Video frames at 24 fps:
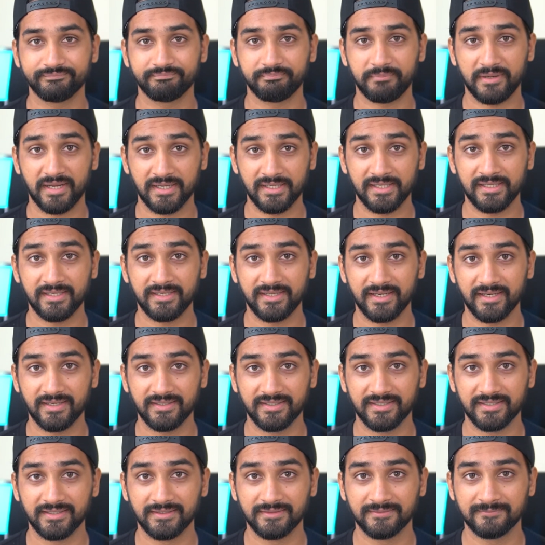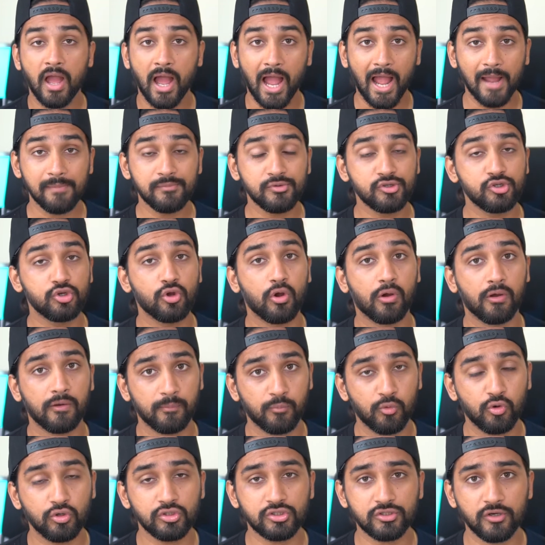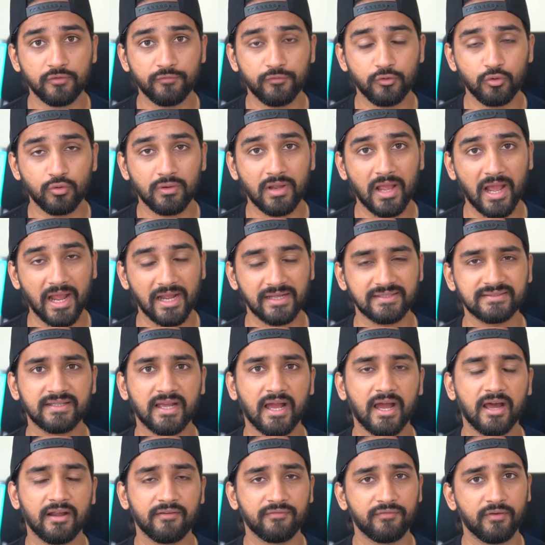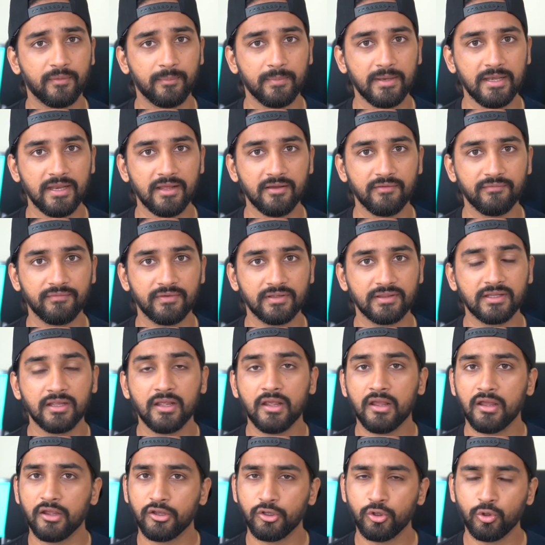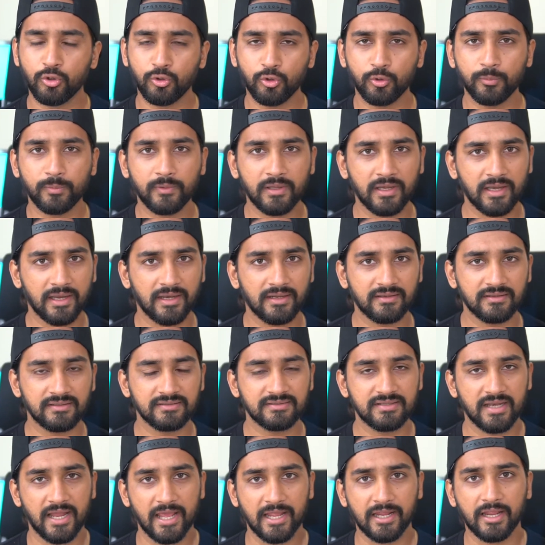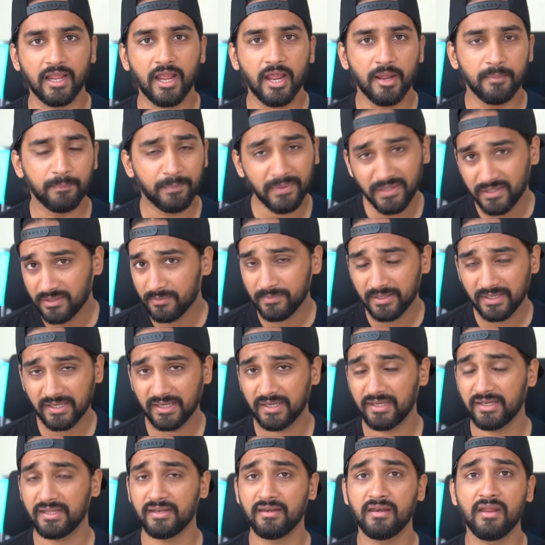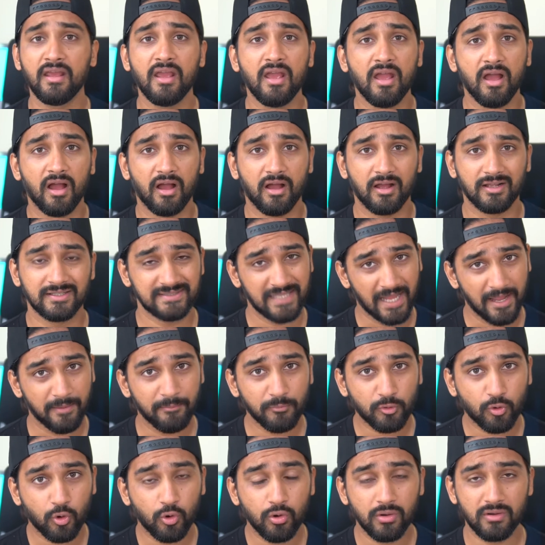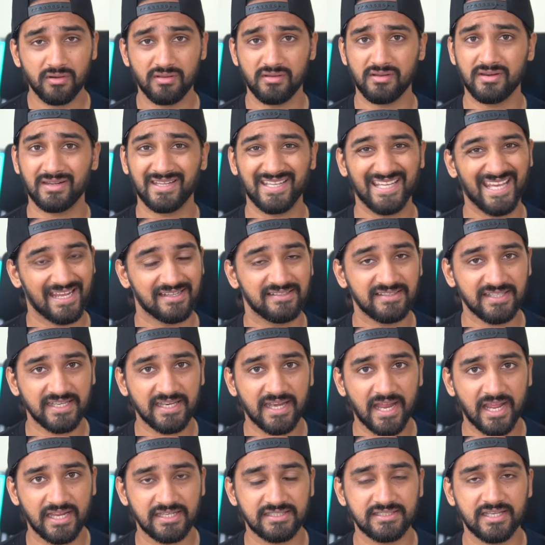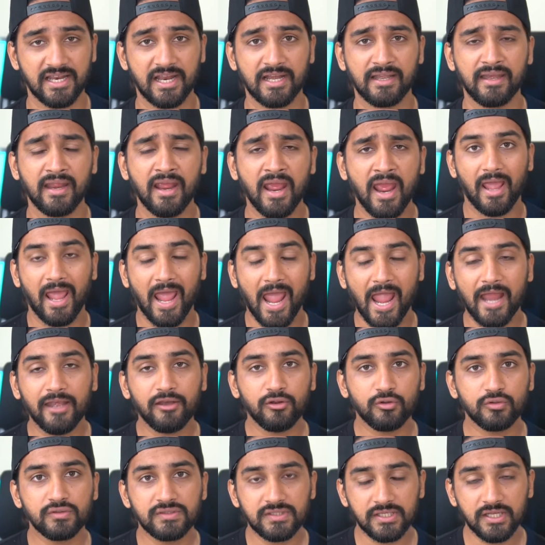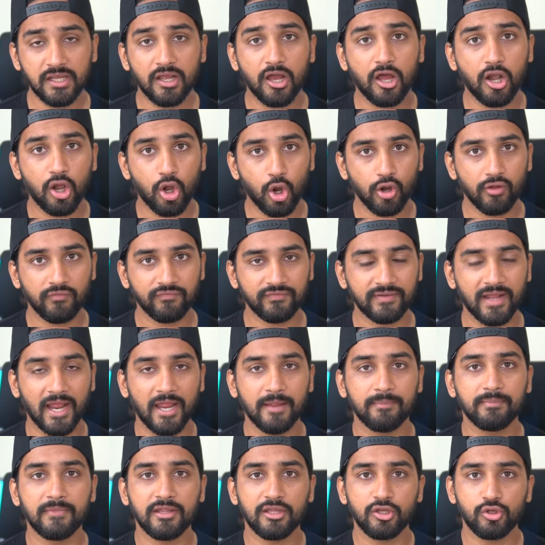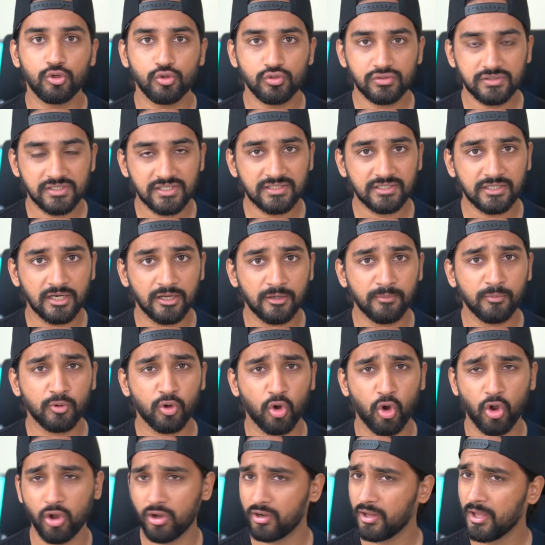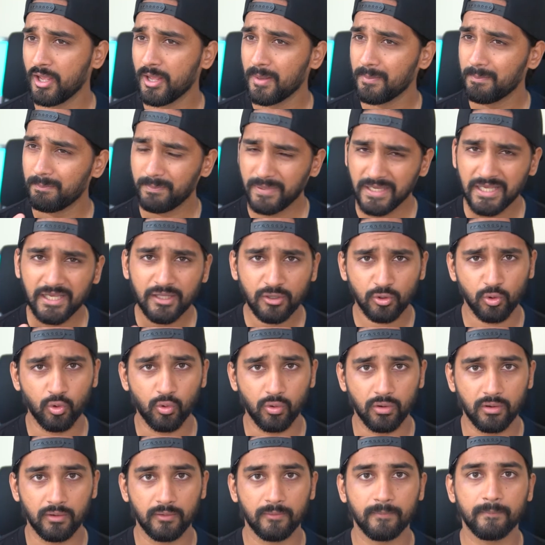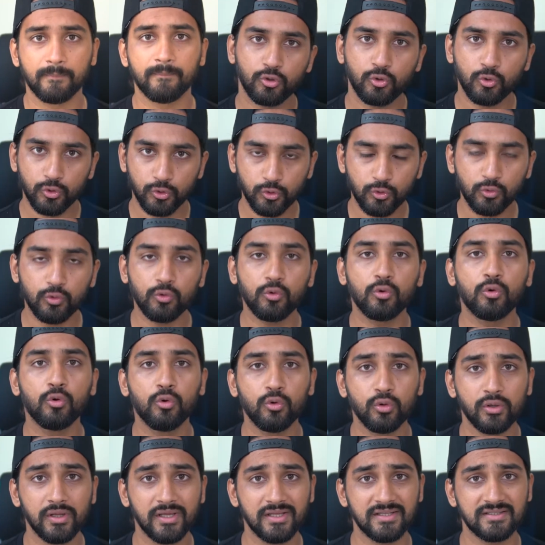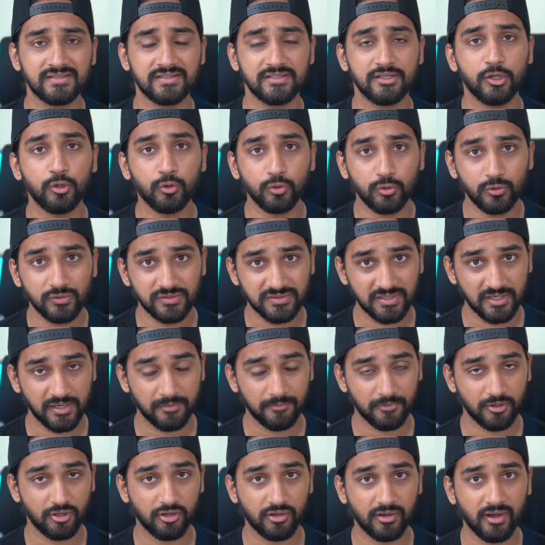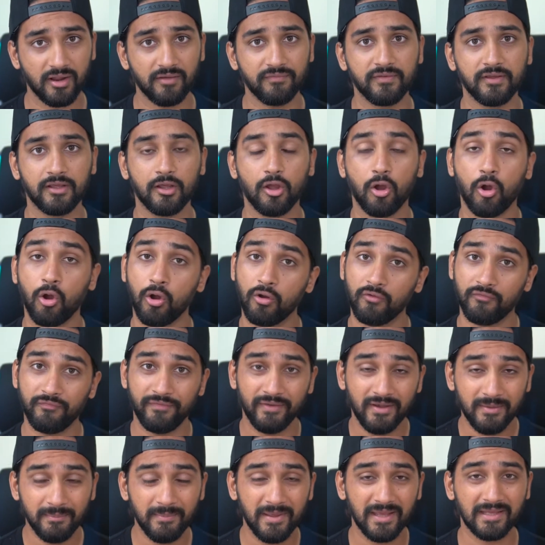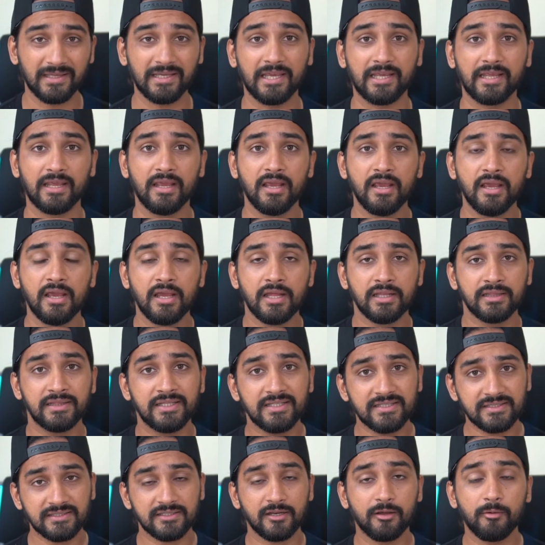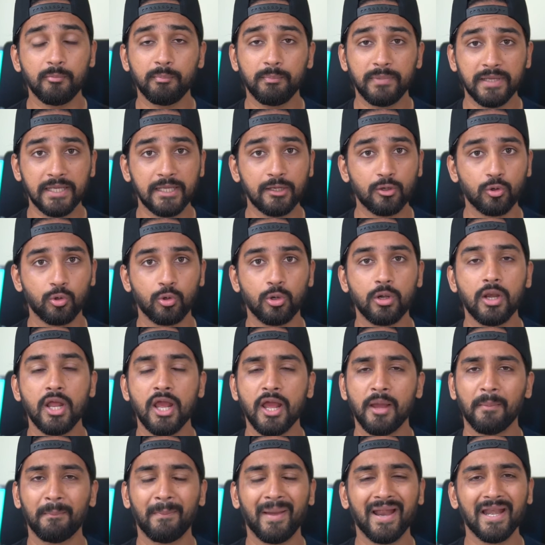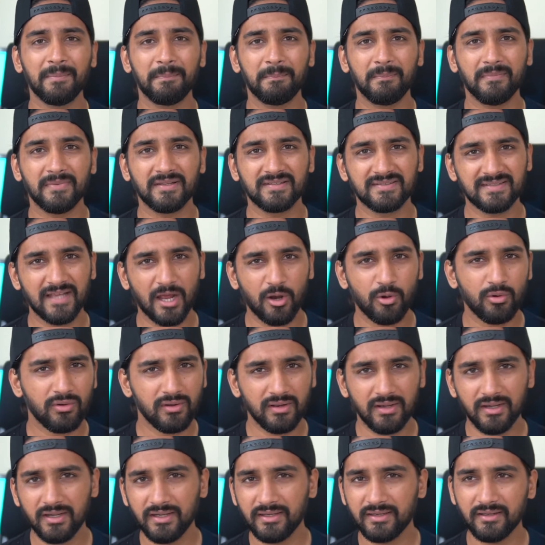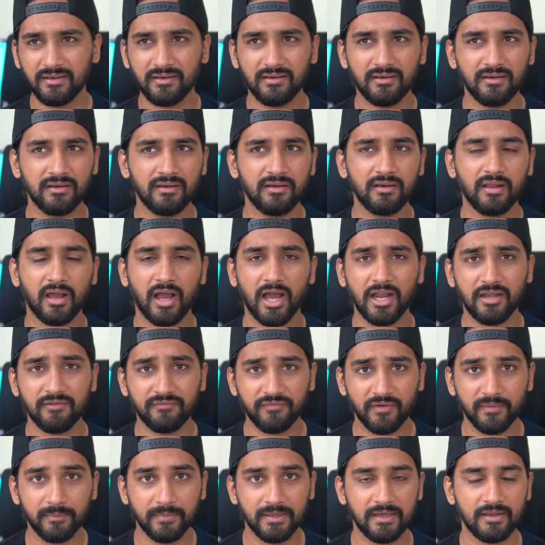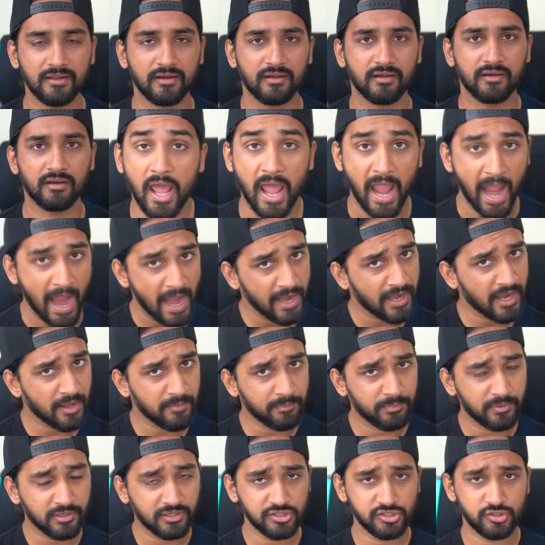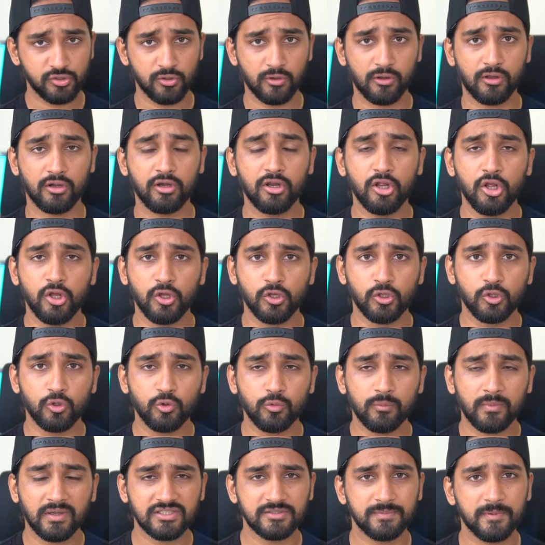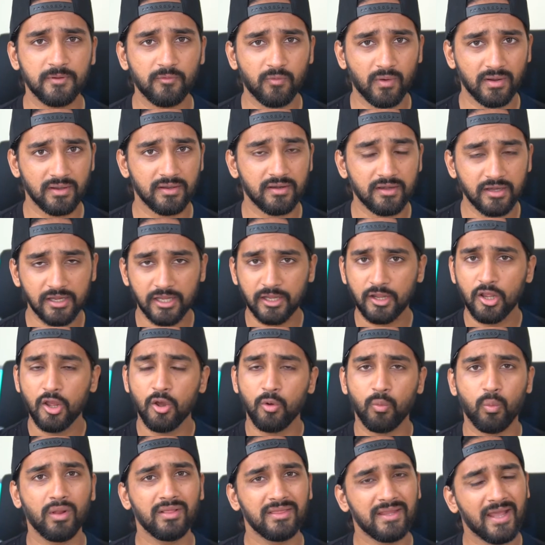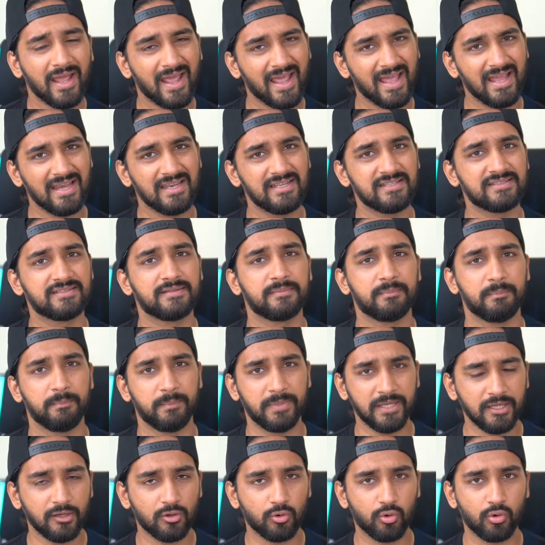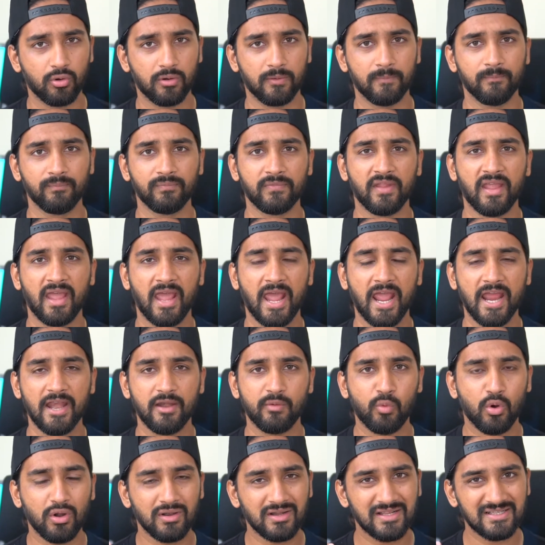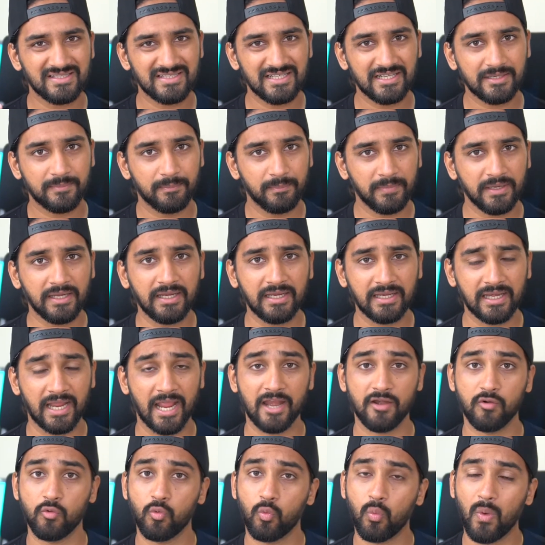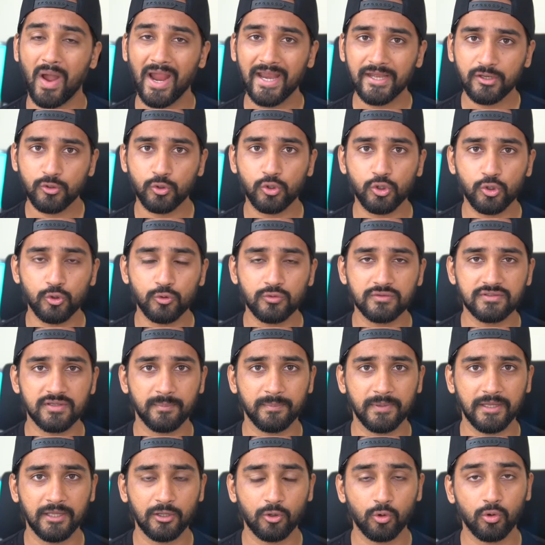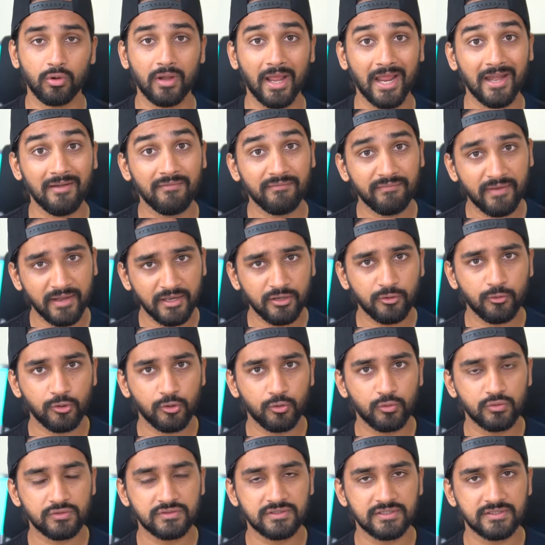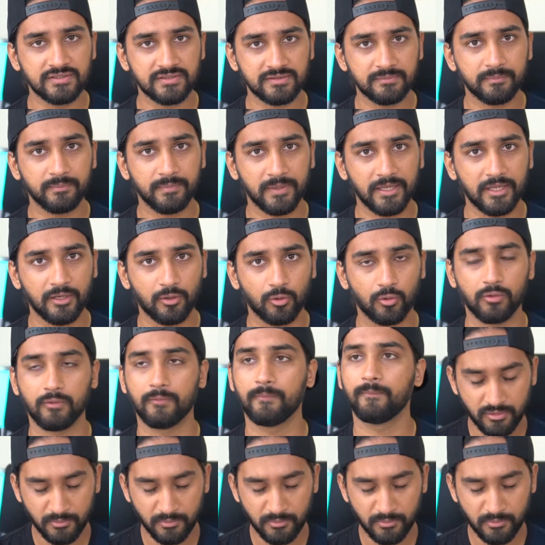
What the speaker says: Pun intended. I'm sure most of you guys are familiar with YouTube creators like Peter McKinnon, Sam Kolder, Neistat, and you see a lot of time they use this term called B-roll. To you who is new to cinematography or filmmaking, this term B-roll might sound a little unfamiliar, and I'm pretty sure you must be wondering what the hell is B-roll and what does it mean and why to use a B-roll and when to use this B-roll.